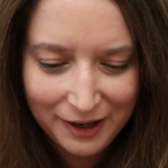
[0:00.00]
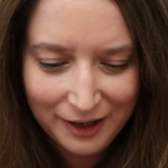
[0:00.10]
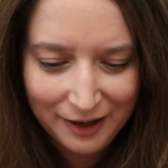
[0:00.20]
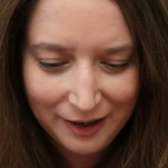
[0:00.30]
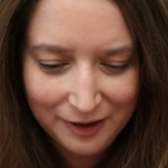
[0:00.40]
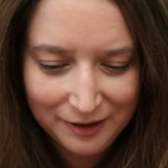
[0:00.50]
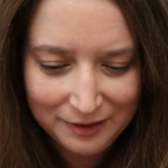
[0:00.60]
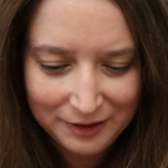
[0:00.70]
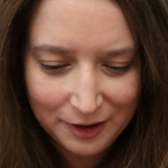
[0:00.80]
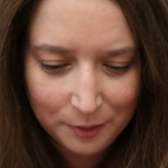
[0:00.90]

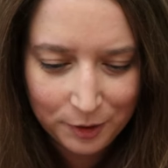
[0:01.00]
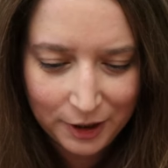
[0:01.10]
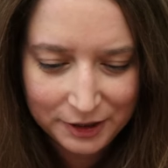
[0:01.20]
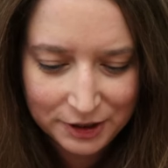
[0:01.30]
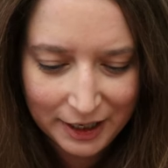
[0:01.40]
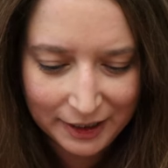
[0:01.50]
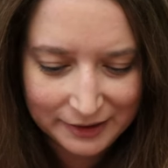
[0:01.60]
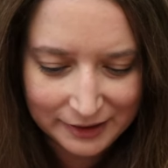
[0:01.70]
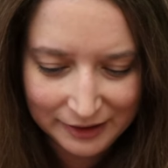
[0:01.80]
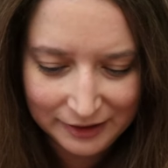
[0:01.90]
you know,
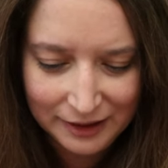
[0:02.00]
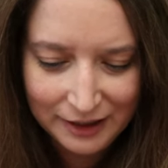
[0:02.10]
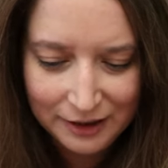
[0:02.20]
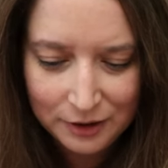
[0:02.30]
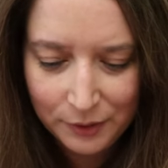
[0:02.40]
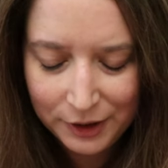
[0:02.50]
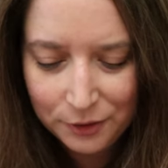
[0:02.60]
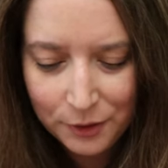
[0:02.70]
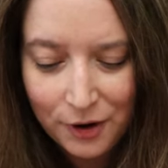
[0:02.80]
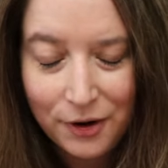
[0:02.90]
projects and going
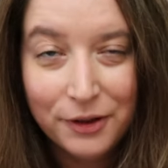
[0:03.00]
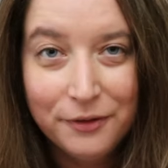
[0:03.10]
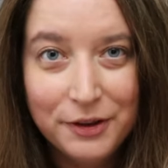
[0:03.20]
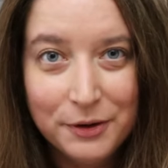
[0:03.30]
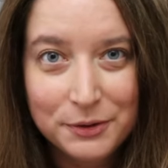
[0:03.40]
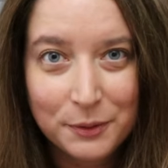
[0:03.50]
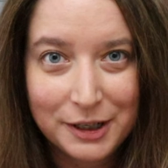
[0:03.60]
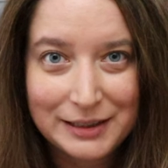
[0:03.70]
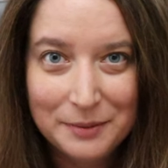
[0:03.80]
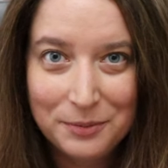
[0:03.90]
through all of those
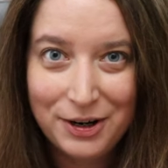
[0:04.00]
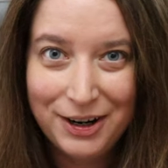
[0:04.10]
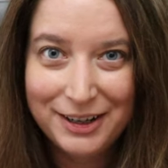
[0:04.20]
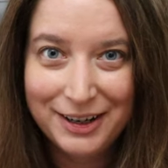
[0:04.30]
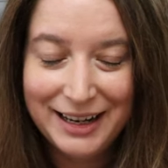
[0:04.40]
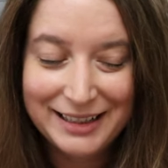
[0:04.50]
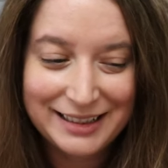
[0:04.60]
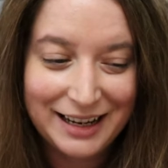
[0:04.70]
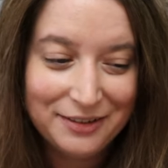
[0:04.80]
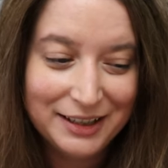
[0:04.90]
works in
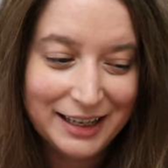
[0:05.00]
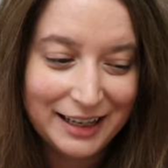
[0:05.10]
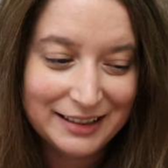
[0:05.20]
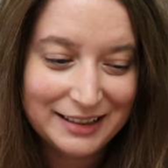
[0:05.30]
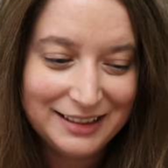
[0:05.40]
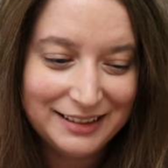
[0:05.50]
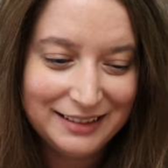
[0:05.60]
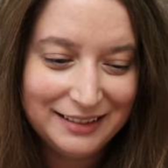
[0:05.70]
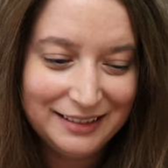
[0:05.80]
progress, I realized